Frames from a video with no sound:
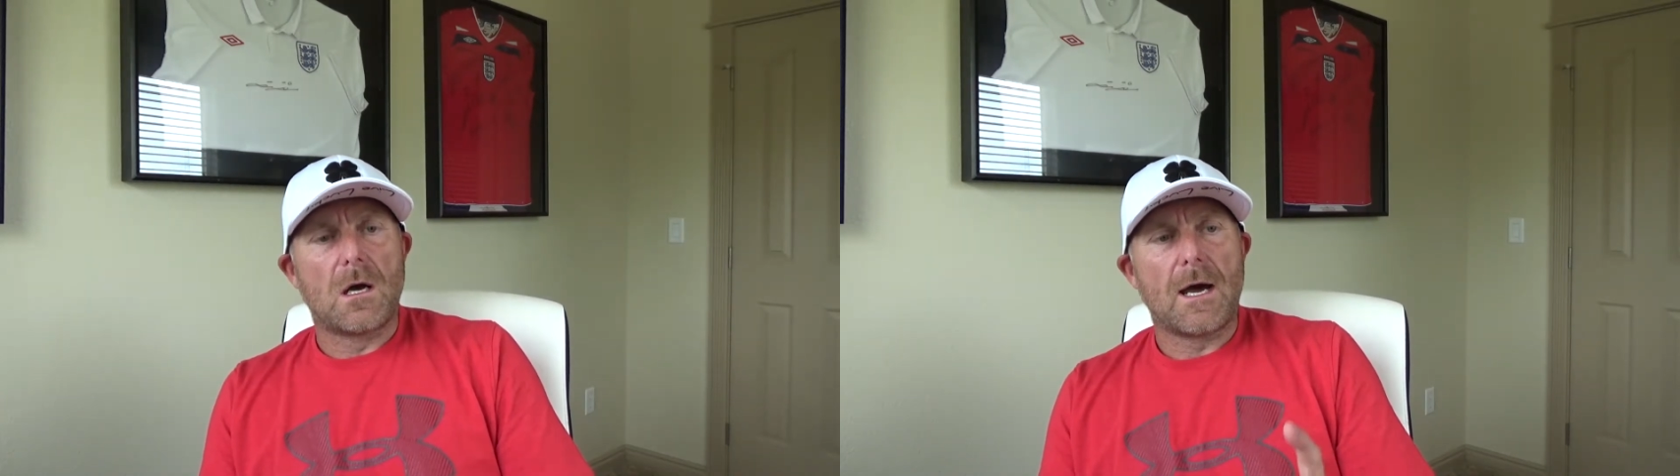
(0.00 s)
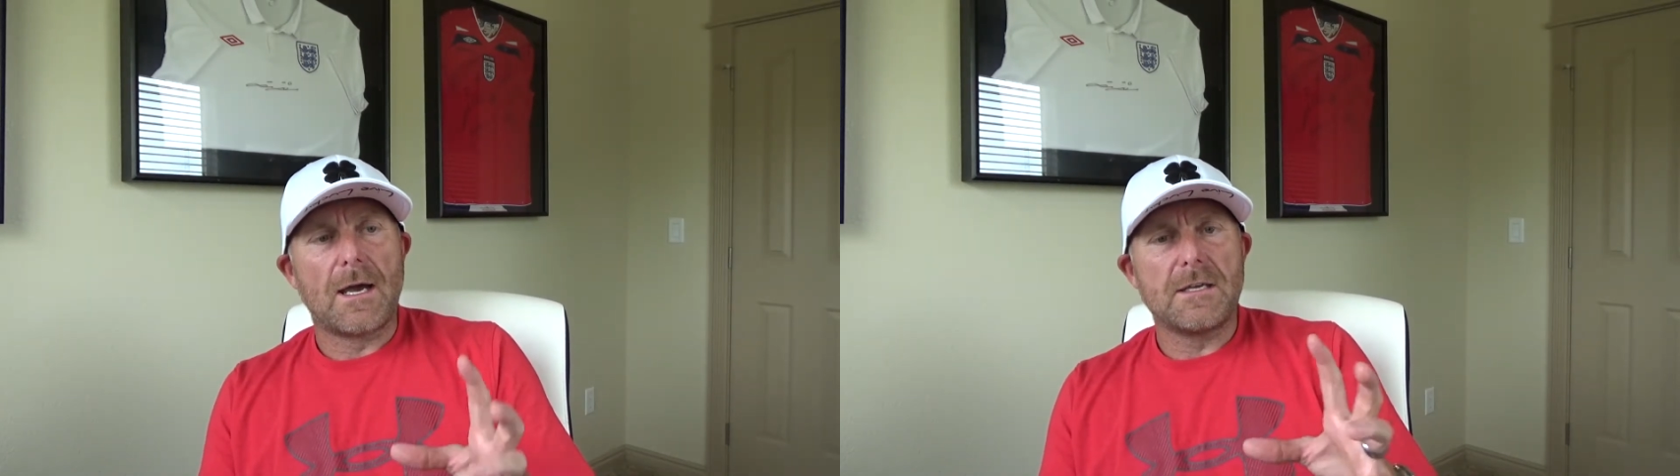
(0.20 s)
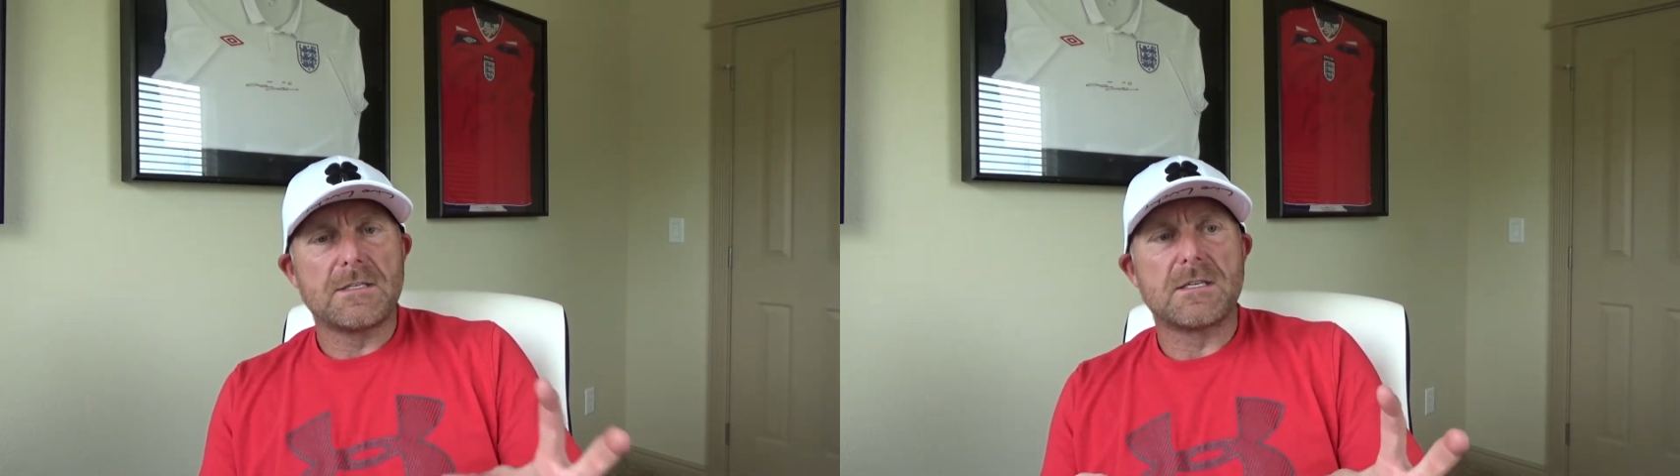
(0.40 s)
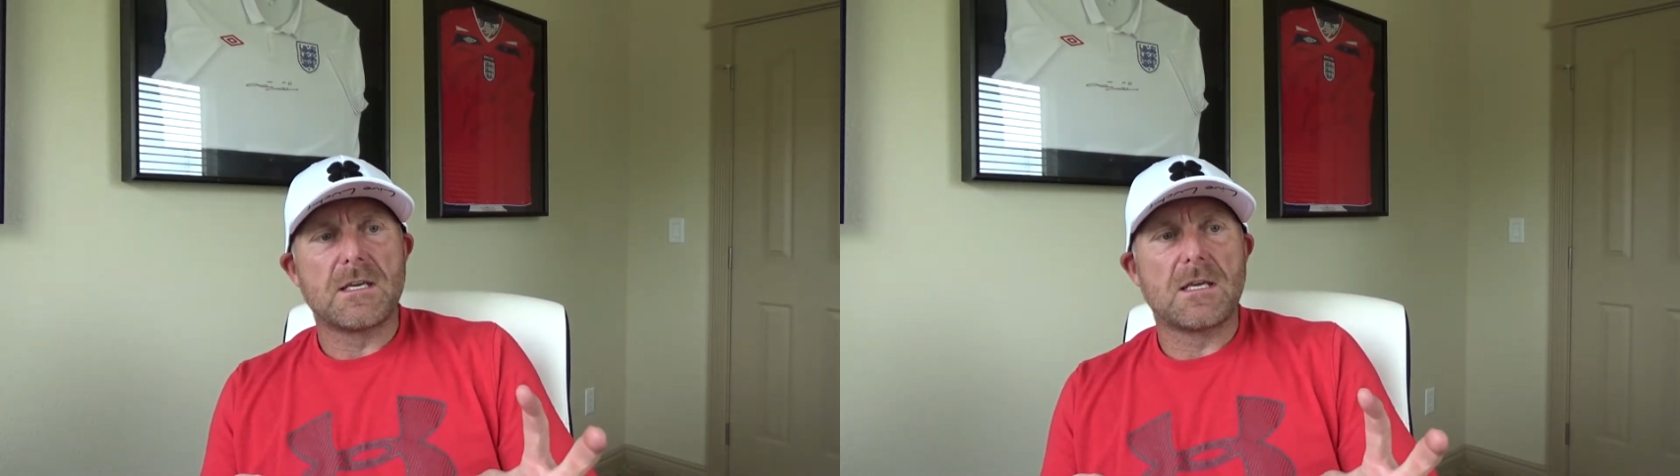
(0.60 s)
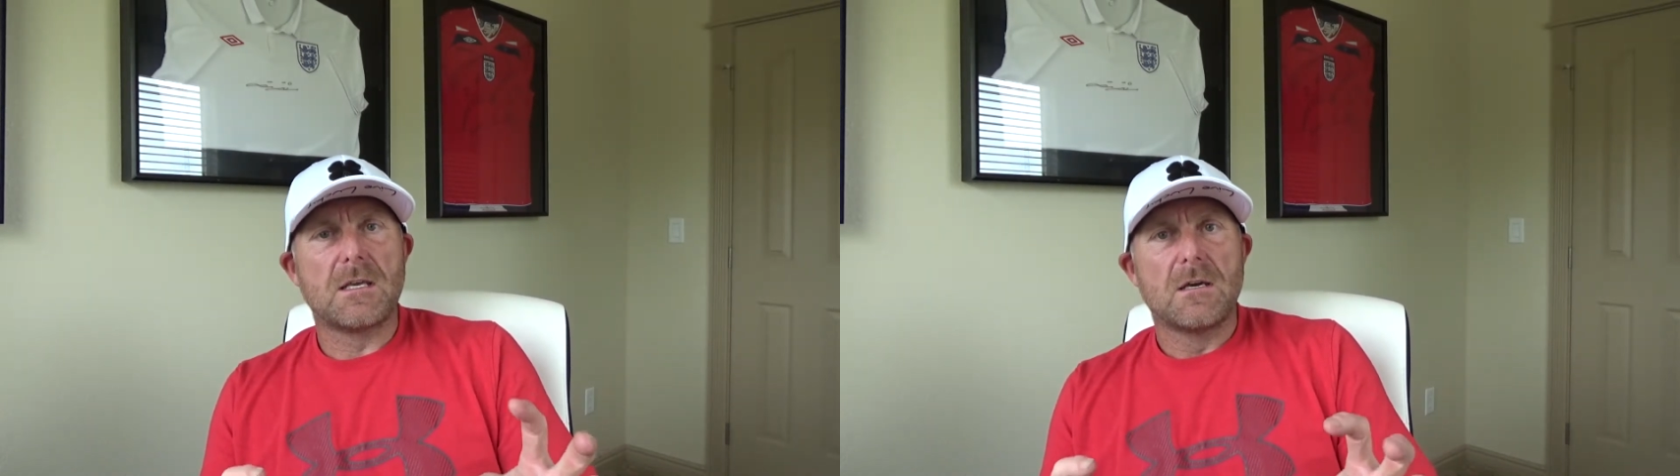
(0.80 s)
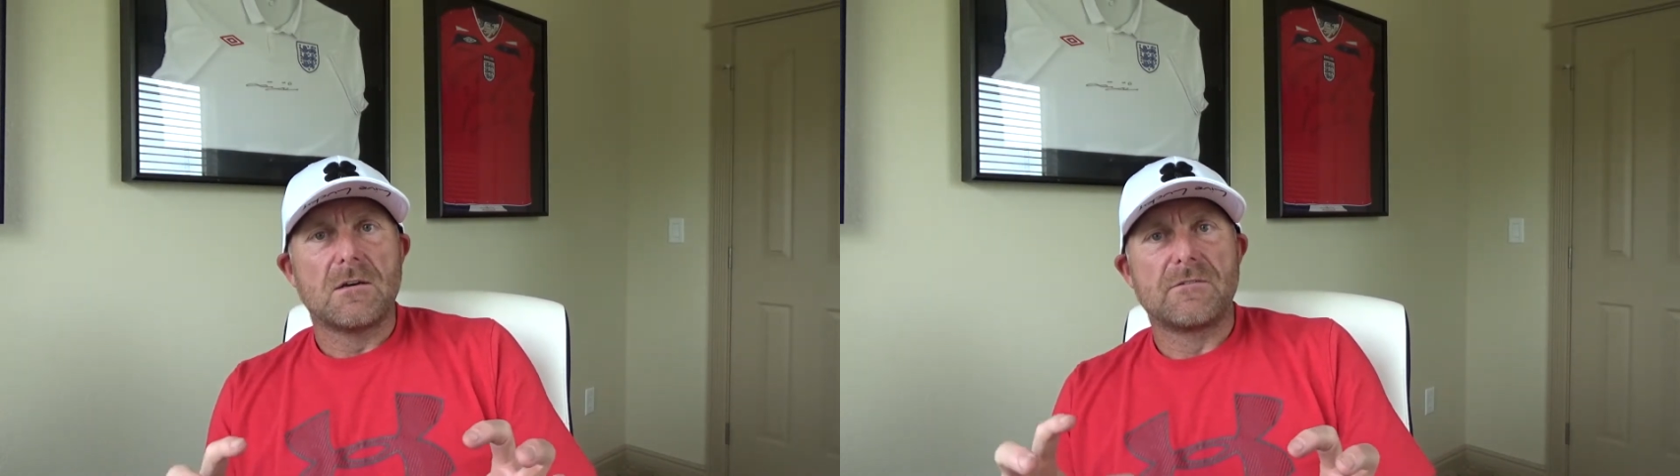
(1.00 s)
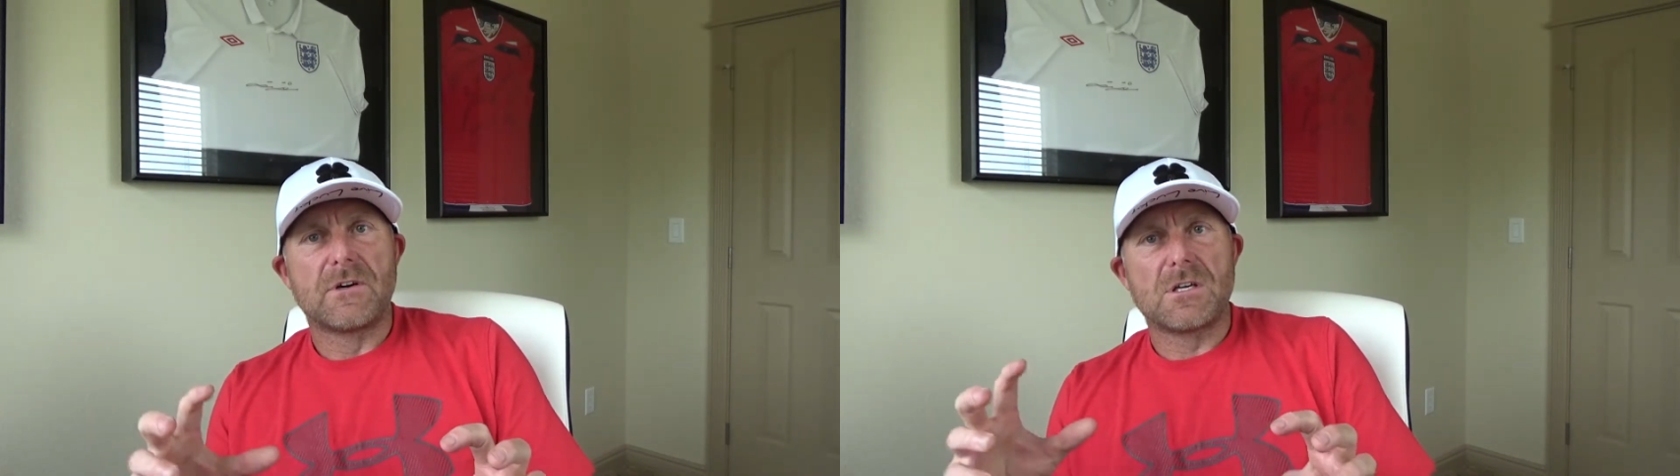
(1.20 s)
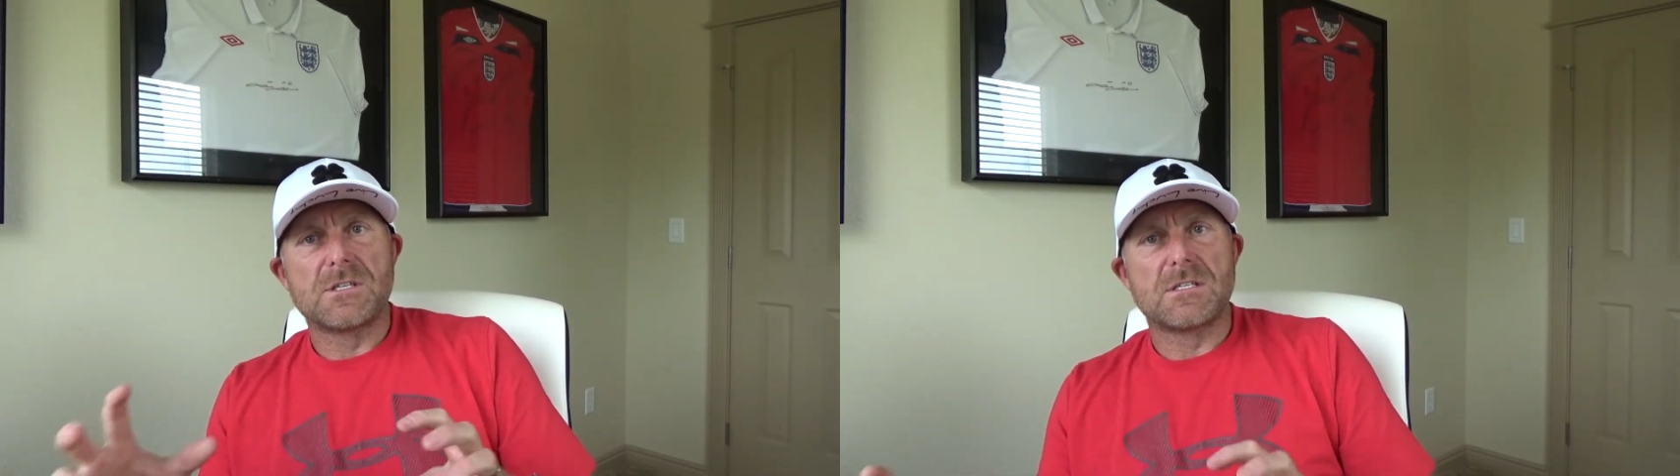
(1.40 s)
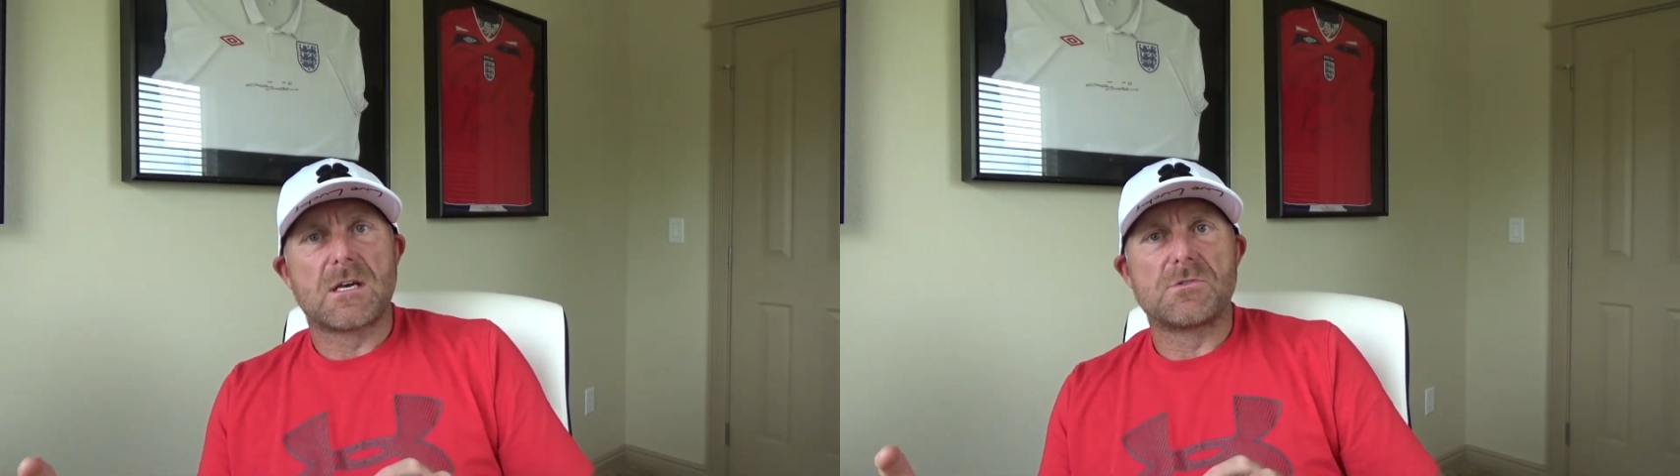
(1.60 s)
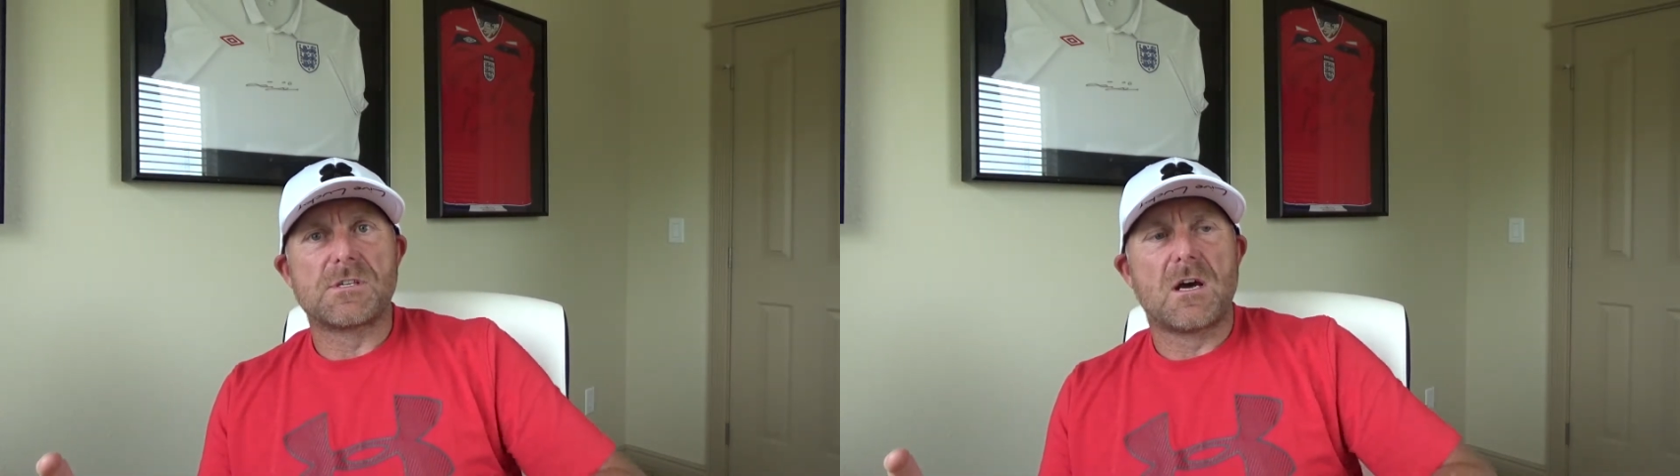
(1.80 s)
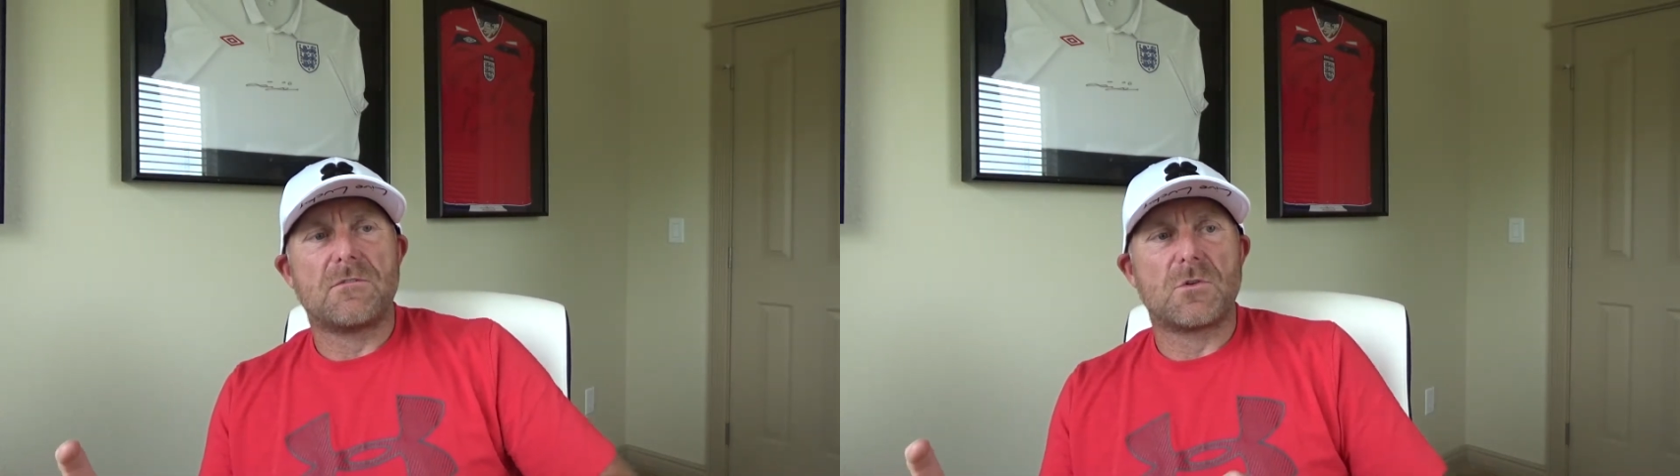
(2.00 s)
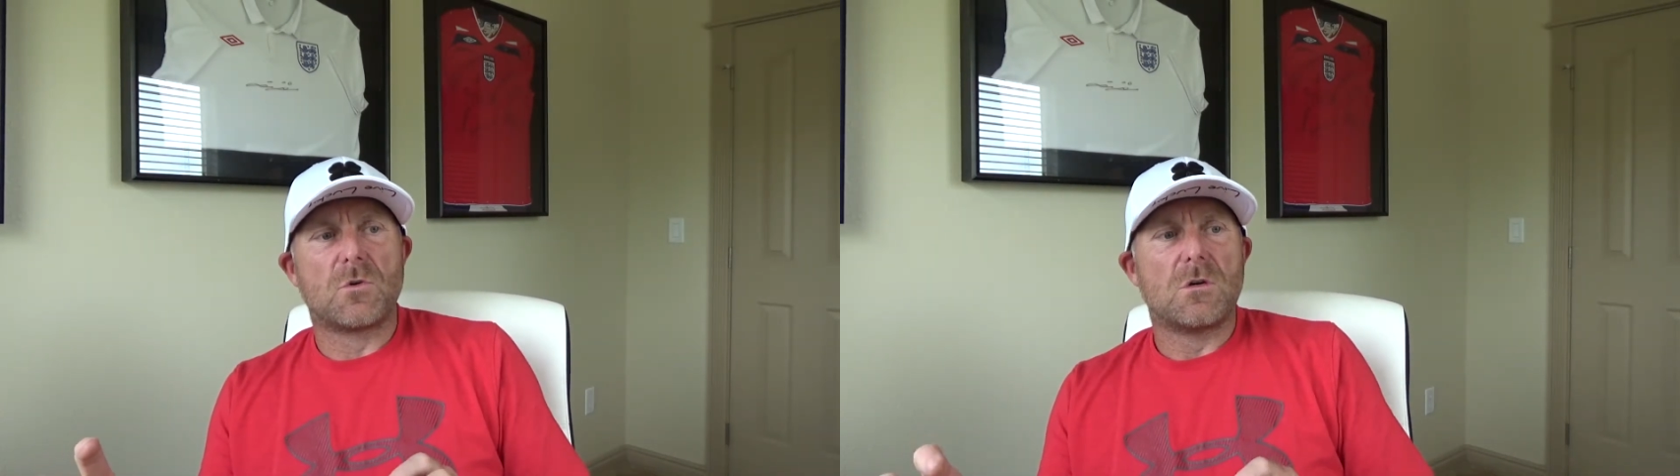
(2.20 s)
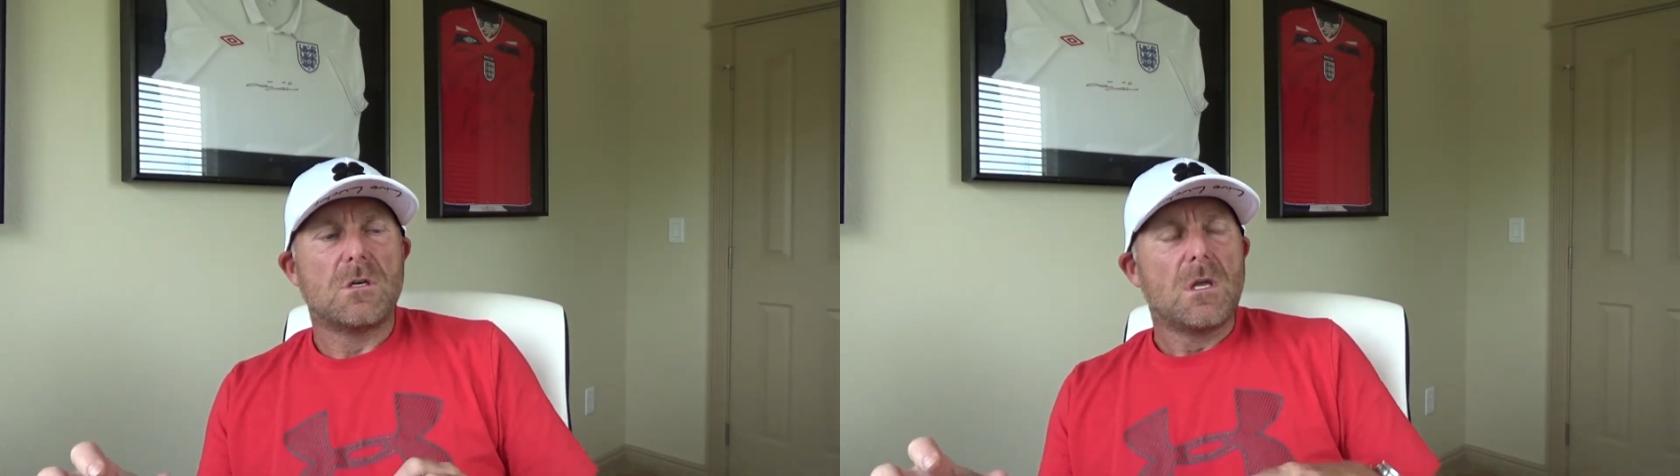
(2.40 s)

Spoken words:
Haiti versus El Salvador,